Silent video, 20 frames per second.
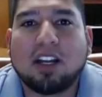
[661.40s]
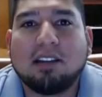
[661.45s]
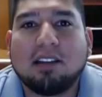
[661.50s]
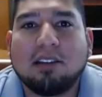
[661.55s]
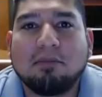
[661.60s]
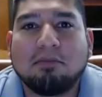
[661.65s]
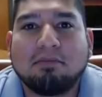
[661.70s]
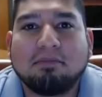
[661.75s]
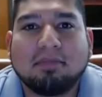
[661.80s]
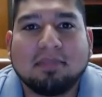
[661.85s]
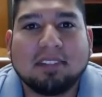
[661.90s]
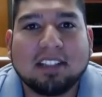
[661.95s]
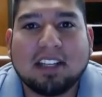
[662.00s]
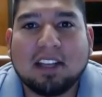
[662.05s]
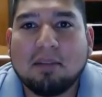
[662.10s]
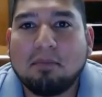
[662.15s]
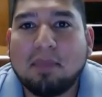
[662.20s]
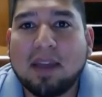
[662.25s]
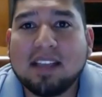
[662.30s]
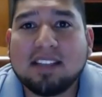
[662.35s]
to
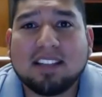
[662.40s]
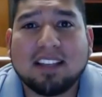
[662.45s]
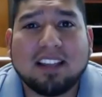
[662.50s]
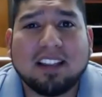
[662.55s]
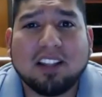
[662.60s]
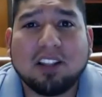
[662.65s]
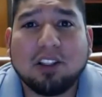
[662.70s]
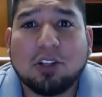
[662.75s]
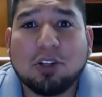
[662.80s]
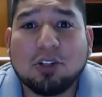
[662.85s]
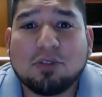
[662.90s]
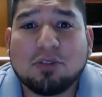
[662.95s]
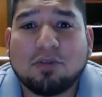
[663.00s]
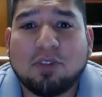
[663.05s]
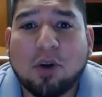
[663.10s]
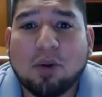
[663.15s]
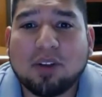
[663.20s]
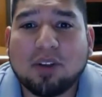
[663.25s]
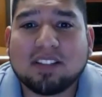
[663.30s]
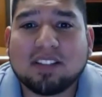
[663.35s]
basically lose
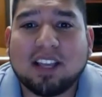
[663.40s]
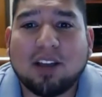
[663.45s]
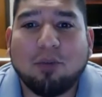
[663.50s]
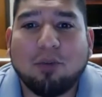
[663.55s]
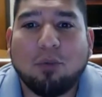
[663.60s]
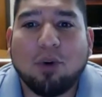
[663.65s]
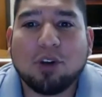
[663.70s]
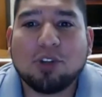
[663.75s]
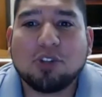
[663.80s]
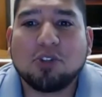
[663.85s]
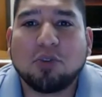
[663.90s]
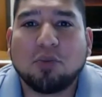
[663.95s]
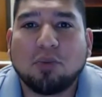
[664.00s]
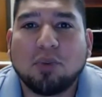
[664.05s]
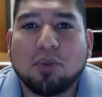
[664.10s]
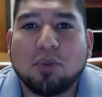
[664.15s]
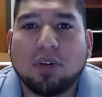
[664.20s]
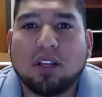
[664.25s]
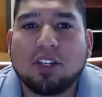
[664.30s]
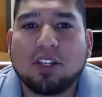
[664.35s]
focus at what you're
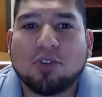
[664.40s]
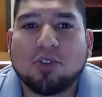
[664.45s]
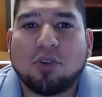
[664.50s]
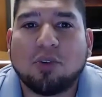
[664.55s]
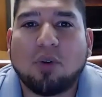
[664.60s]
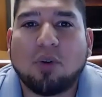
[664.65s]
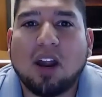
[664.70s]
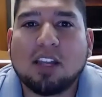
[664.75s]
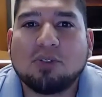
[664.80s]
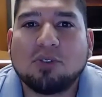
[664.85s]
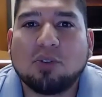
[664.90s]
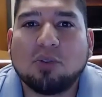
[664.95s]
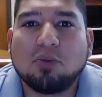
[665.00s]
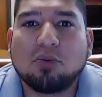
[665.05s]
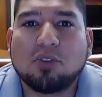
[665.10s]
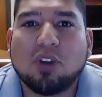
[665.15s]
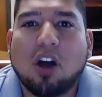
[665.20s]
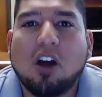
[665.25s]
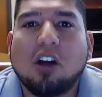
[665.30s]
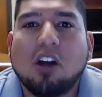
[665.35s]
really trying
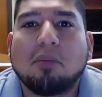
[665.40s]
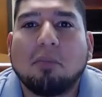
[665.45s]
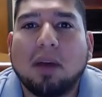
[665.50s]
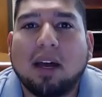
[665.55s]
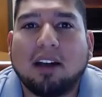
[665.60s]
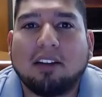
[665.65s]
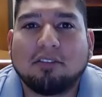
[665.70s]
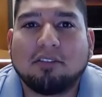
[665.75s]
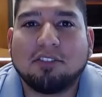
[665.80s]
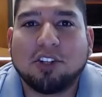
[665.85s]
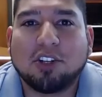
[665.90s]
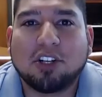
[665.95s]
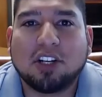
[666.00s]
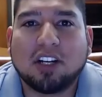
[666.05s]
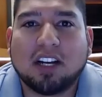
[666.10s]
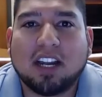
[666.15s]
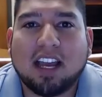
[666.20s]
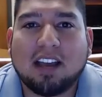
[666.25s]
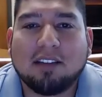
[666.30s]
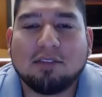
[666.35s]
to talk about. You're
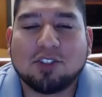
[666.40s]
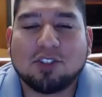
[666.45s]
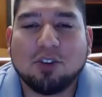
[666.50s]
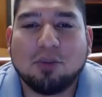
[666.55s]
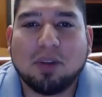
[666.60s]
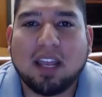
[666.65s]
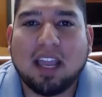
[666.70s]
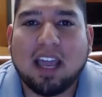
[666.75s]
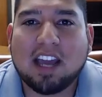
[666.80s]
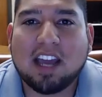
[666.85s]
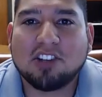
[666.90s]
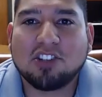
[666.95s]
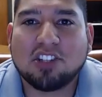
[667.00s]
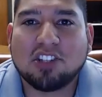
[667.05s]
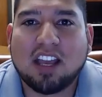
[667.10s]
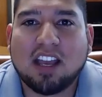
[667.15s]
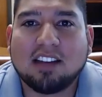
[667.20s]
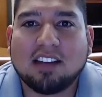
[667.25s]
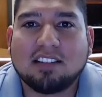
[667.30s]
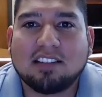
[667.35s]
going to have so many
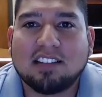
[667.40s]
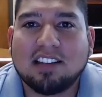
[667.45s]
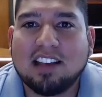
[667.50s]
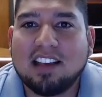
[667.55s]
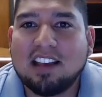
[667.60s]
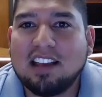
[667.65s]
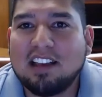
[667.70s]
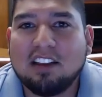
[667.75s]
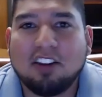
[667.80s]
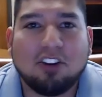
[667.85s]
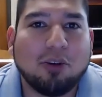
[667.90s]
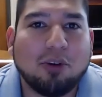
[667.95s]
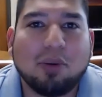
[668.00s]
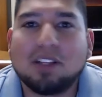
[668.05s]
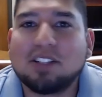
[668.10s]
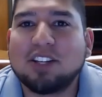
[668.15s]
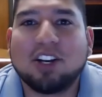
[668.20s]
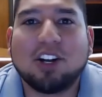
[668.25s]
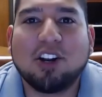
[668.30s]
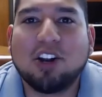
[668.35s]
hashtags,
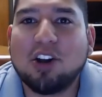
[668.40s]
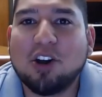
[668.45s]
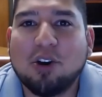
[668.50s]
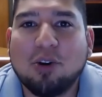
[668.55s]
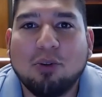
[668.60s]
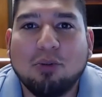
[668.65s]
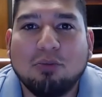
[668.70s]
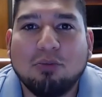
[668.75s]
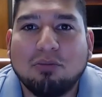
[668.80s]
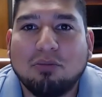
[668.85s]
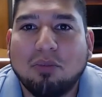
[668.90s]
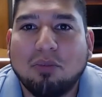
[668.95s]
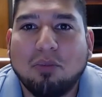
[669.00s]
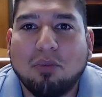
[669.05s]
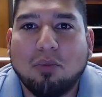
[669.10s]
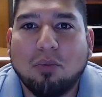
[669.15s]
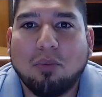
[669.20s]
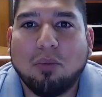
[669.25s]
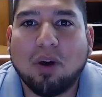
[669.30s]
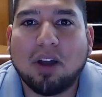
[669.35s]
nobody's going to know
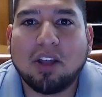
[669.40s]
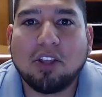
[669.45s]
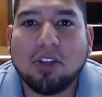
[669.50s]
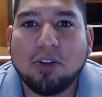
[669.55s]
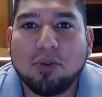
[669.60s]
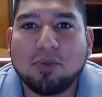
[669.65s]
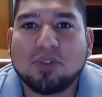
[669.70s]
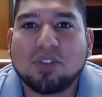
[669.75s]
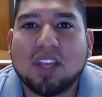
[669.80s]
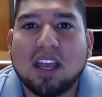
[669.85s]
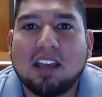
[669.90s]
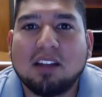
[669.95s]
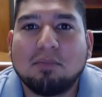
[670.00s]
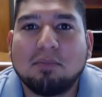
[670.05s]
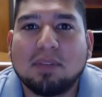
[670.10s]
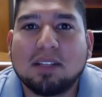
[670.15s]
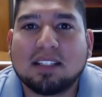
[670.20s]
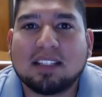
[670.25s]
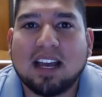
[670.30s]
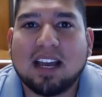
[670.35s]
what you said
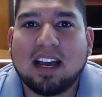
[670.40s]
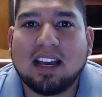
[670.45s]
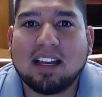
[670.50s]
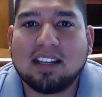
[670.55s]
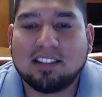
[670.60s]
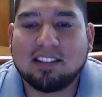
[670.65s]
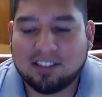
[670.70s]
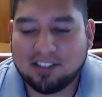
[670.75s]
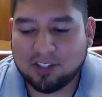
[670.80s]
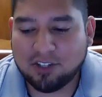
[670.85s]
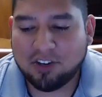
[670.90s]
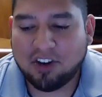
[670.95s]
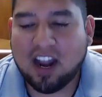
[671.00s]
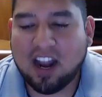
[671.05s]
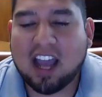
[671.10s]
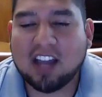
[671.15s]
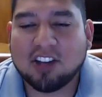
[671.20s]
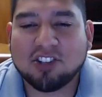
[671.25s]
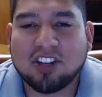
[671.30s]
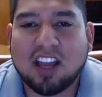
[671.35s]
besides your
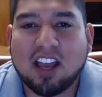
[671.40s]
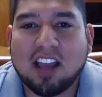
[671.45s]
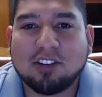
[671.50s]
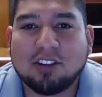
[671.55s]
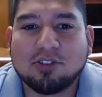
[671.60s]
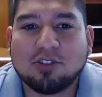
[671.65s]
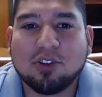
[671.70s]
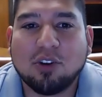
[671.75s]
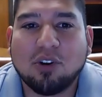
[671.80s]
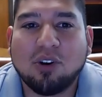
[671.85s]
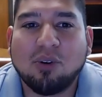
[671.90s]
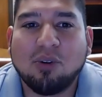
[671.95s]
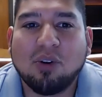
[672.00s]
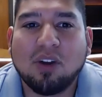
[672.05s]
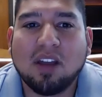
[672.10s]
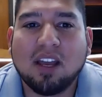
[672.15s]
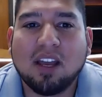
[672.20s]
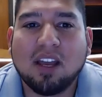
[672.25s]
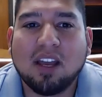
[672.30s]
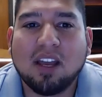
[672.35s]
hashtag. So
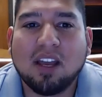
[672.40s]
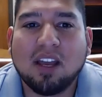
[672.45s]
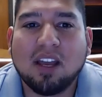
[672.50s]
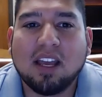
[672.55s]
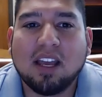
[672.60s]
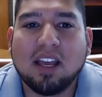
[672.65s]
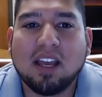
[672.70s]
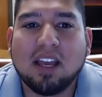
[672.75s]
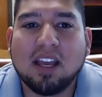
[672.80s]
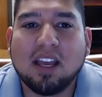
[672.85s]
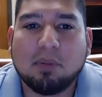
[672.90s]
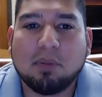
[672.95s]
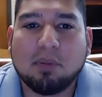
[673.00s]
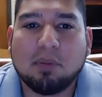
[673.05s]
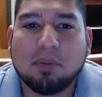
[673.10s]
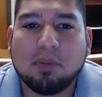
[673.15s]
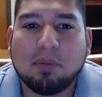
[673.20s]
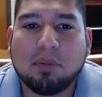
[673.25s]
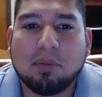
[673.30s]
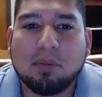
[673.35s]
keep them
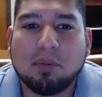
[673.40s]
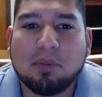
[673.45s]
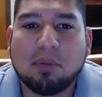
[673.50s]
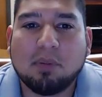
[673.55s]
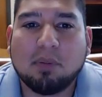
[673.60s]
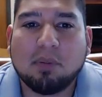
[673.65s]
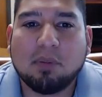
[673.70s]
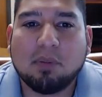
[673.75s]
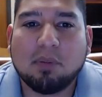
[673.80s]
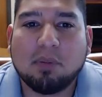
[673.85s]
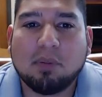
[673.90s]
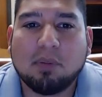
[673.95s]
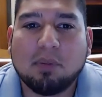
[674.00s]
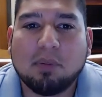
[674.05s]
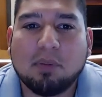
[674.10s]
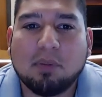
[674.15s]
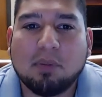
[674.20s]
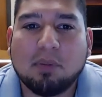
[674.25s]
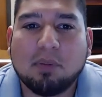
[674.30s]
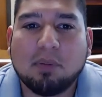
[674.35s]
small. Use
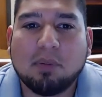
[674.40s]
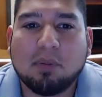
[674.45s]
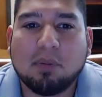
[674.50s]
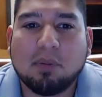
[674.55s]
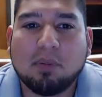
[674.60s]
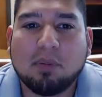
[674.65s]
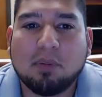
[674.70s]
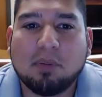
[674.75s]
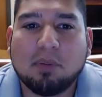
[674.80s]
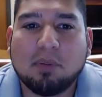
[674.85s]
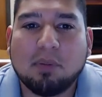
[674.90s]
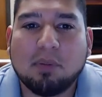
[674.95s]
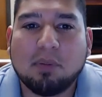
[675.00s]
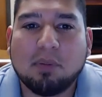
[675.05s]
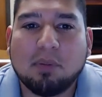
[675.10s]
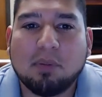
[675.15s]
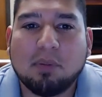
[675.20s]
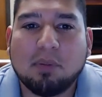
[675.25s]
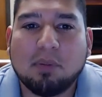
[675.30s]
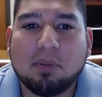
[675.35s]
maybe 2
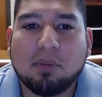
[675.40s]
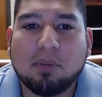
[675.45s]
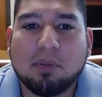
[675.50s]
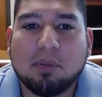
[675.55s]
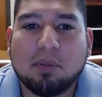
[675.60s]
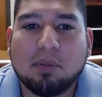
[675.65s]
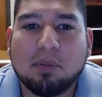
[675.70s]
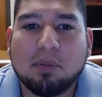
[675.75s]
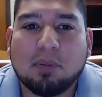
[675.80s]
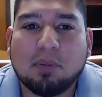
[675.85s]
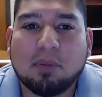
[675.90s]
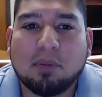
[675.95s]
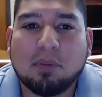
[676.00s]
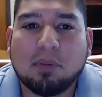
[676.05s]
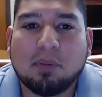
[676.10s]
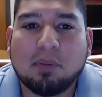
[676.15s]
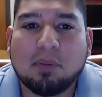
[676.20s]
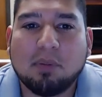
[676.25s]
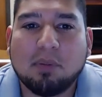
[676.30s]
to 3 max.